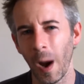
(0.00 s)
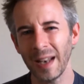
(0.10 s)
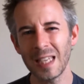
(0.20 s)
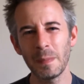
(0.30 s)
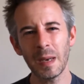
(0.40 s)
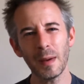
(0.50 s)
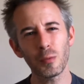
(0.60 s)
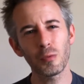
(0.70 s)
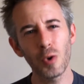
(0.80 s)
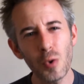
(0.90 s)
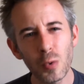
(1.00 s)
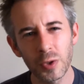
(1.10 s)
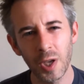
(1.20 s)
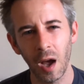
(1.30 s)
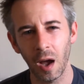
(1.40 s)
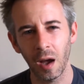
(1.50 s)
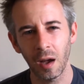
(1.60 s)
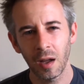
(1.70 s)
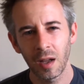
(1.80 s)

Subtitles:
and he's been a bit rude to her.